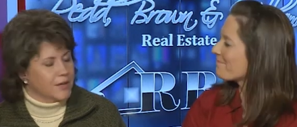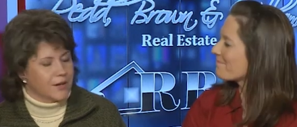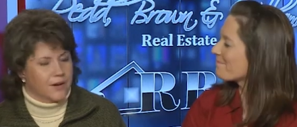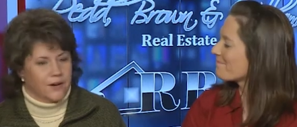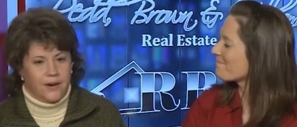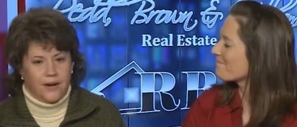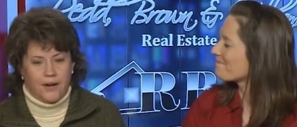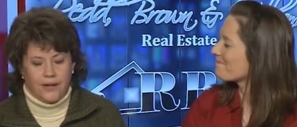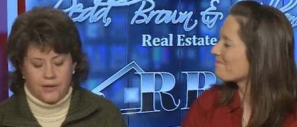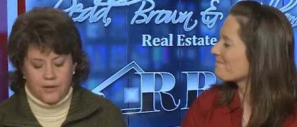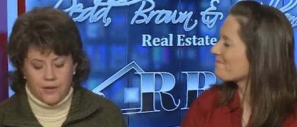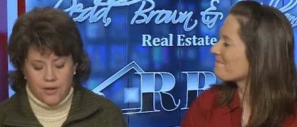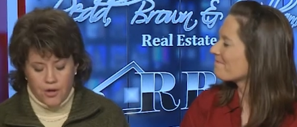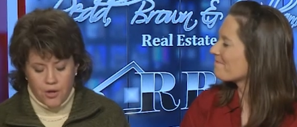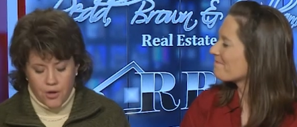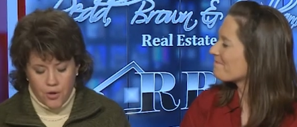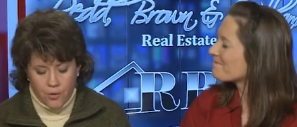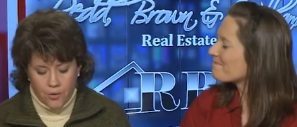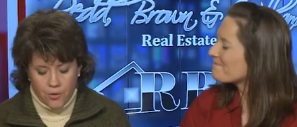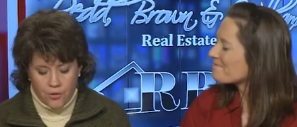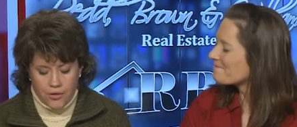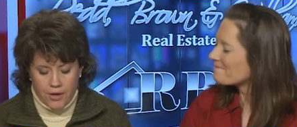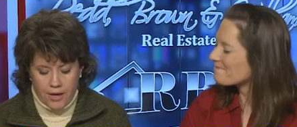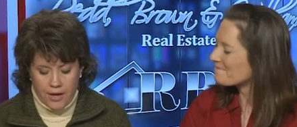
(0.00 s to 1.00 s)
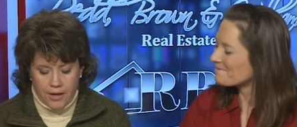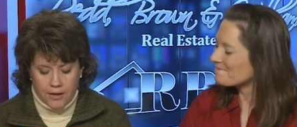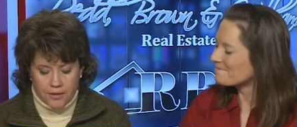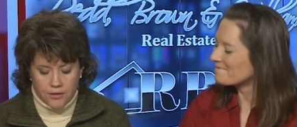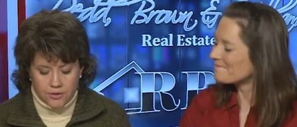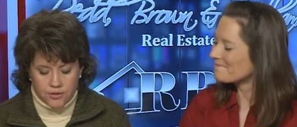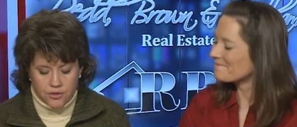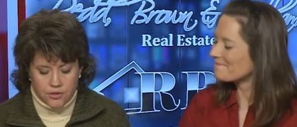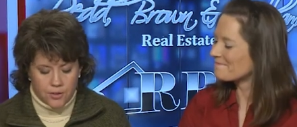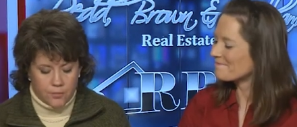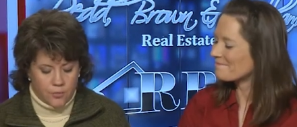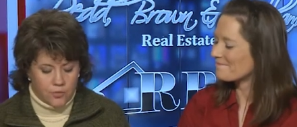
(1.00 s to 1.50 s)
Speaker 1: All right. Well,
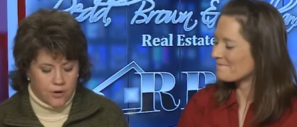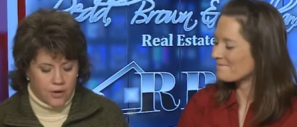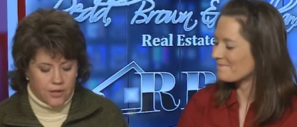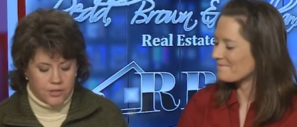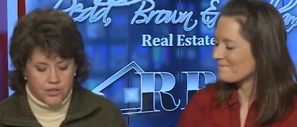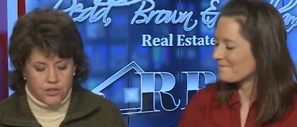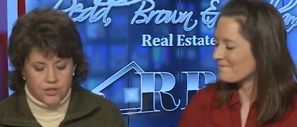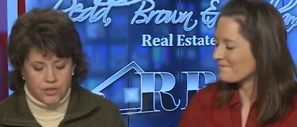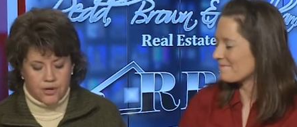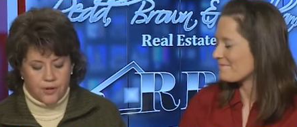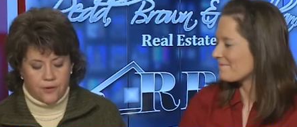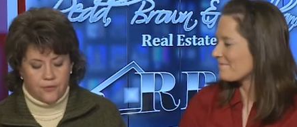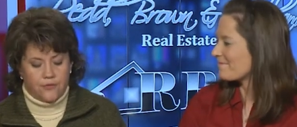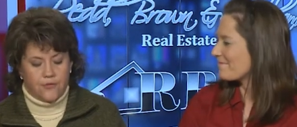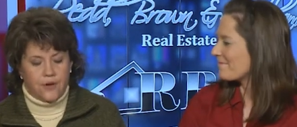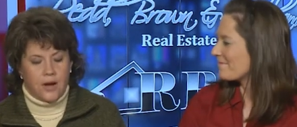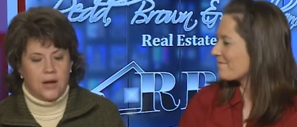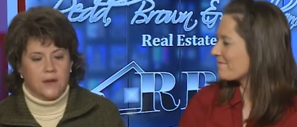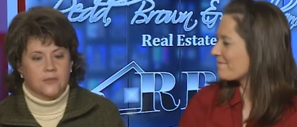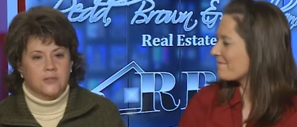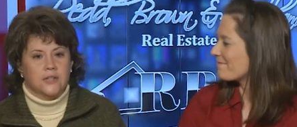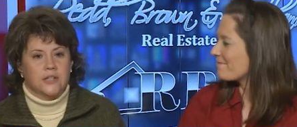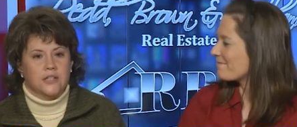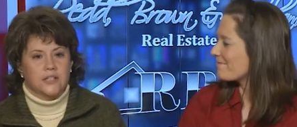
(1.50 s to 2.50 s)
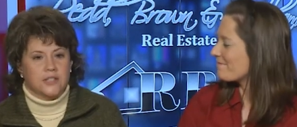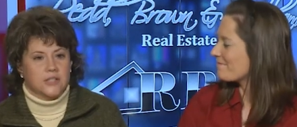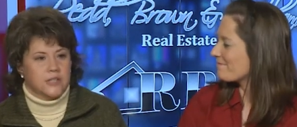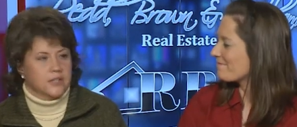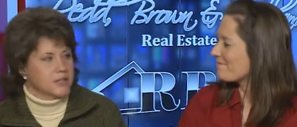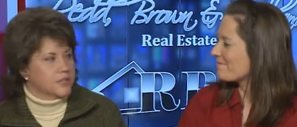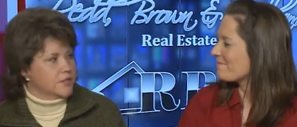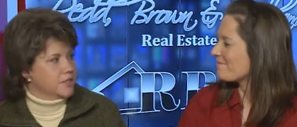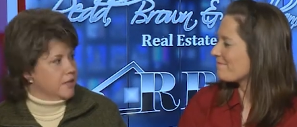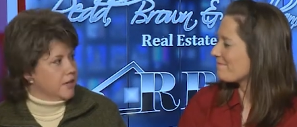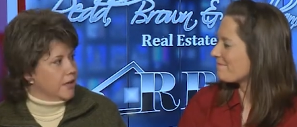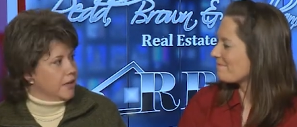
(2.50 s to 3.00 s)
that summarizes our five
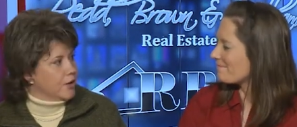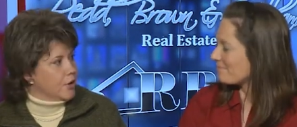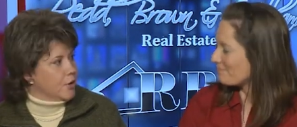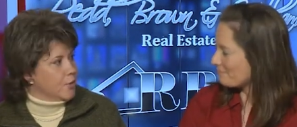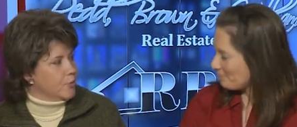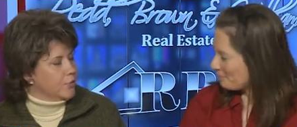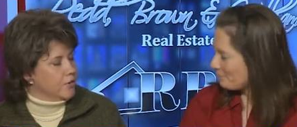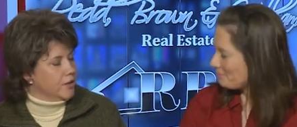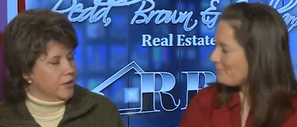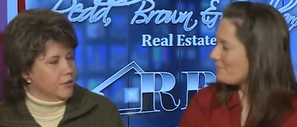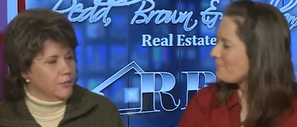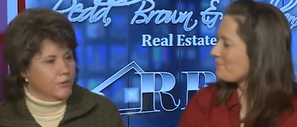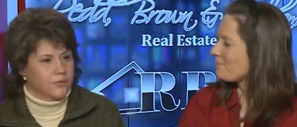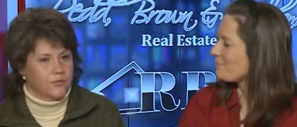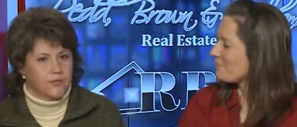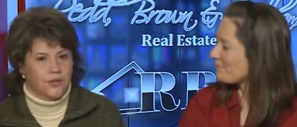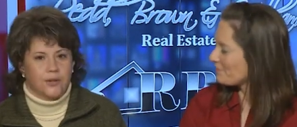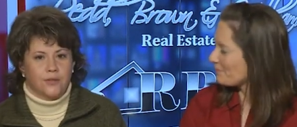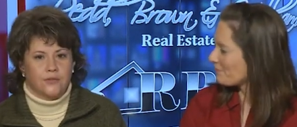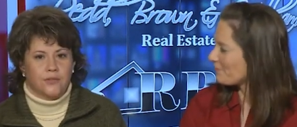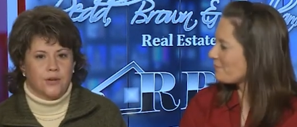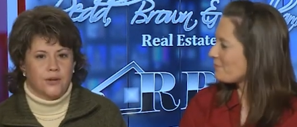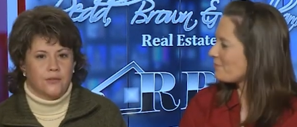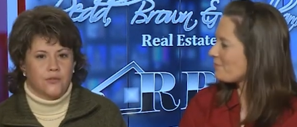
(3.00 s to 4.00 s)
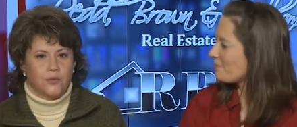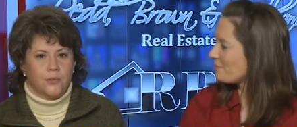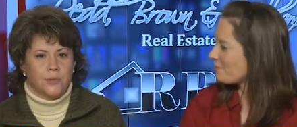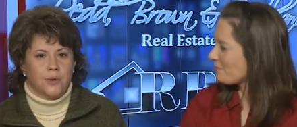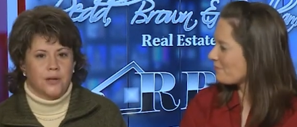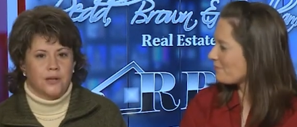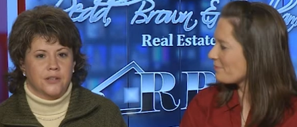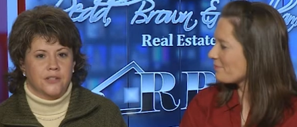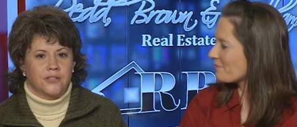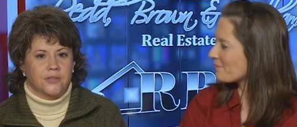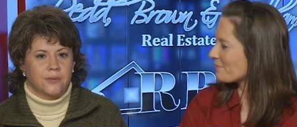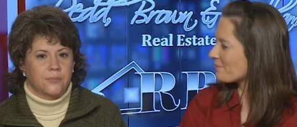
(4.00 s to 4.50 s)
listings today. Hopefully, mm-hmm. we've given
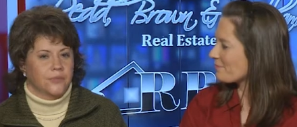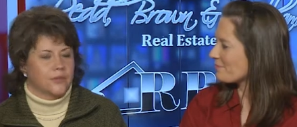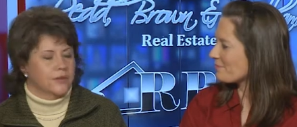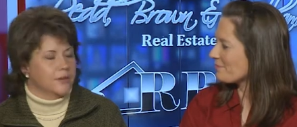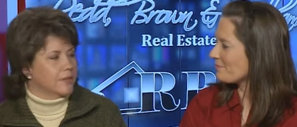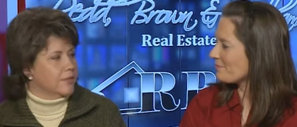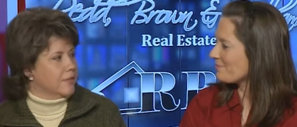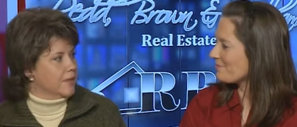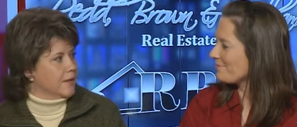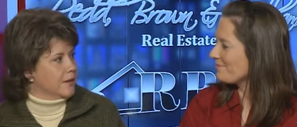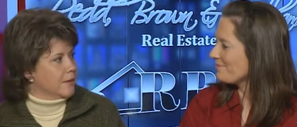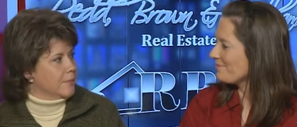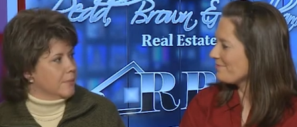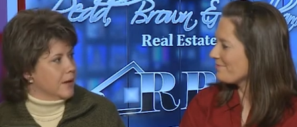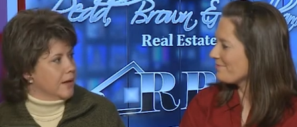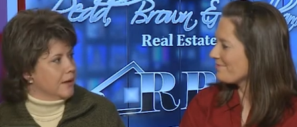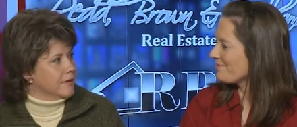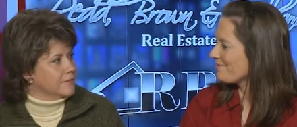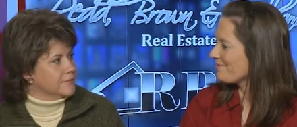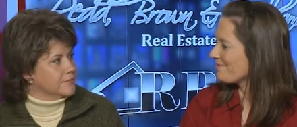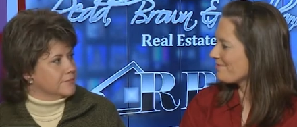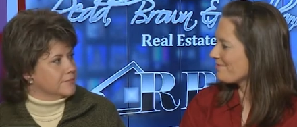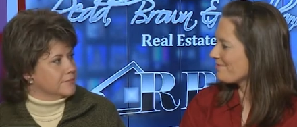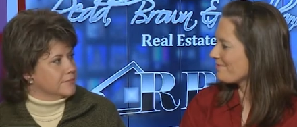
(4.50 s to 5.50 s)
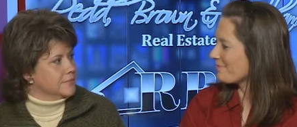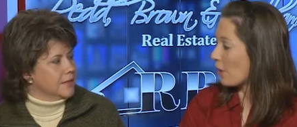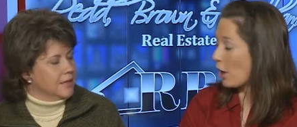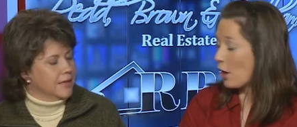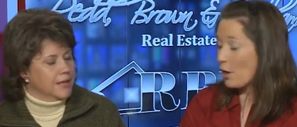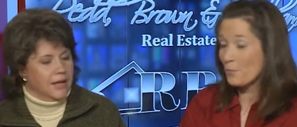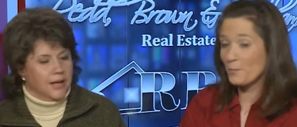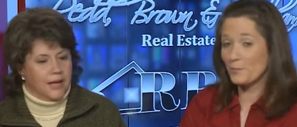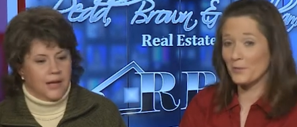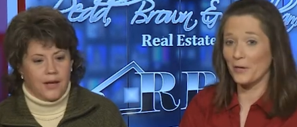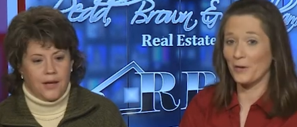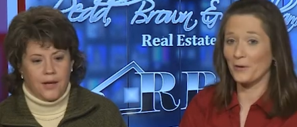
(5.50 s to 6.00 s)
everybody something to think about. I
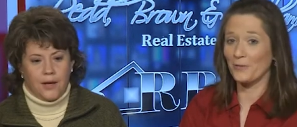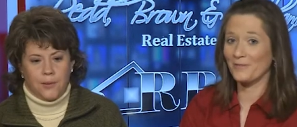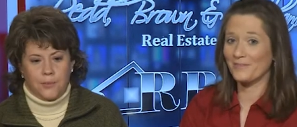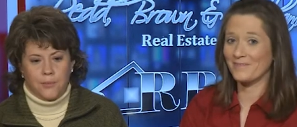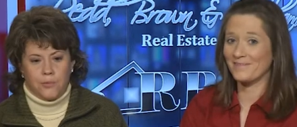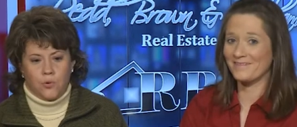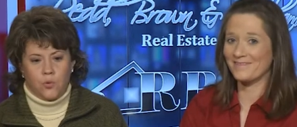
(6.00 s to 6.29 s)
hope so. Um,